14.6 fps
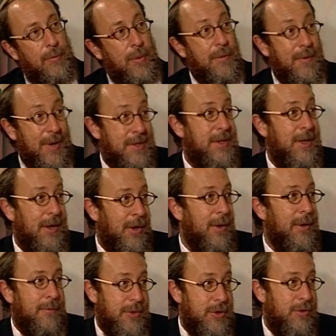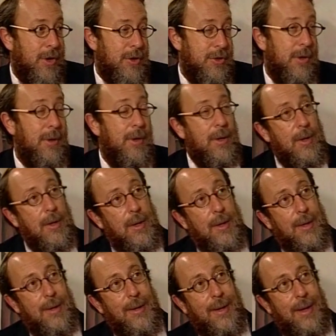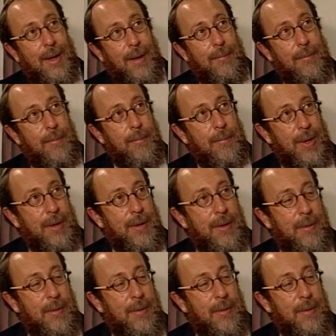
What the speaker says: investing in our infrastructure. But